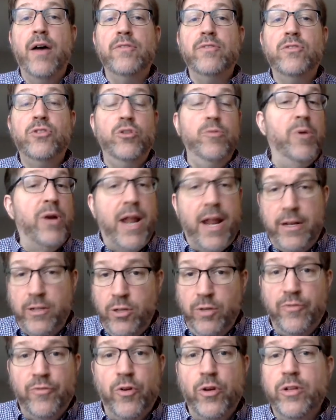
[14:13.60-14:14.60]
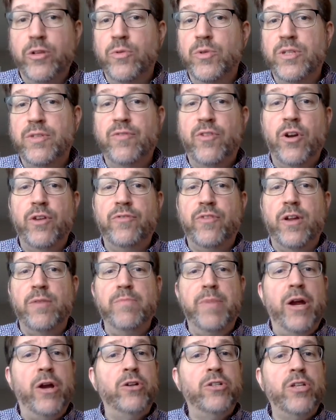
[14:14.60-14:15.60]
Schubert had a good friend who was a very fine
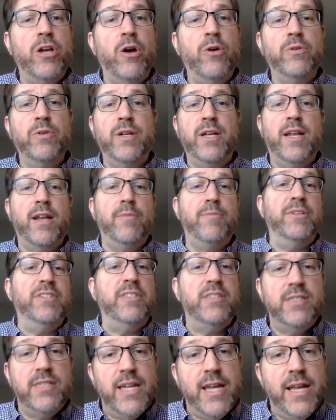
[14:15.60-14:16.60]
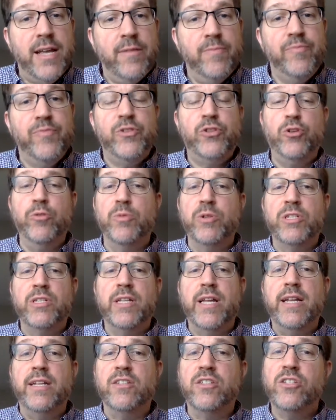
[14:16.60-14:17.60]
baritone and get up and sing Schubert's
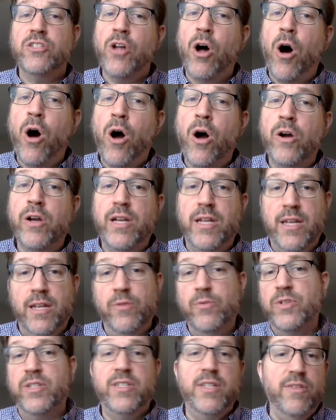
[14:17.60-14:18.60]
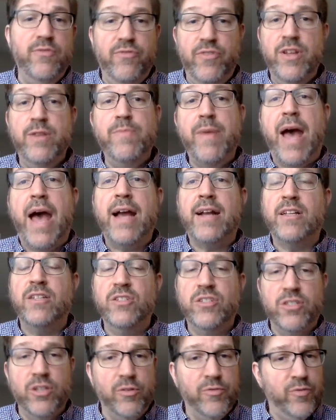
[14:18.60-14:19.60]
latest song, and he'd receive feedback and
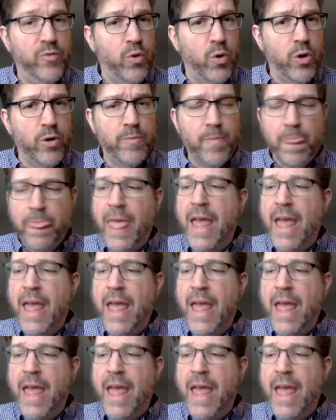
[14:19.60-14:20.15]
so forth.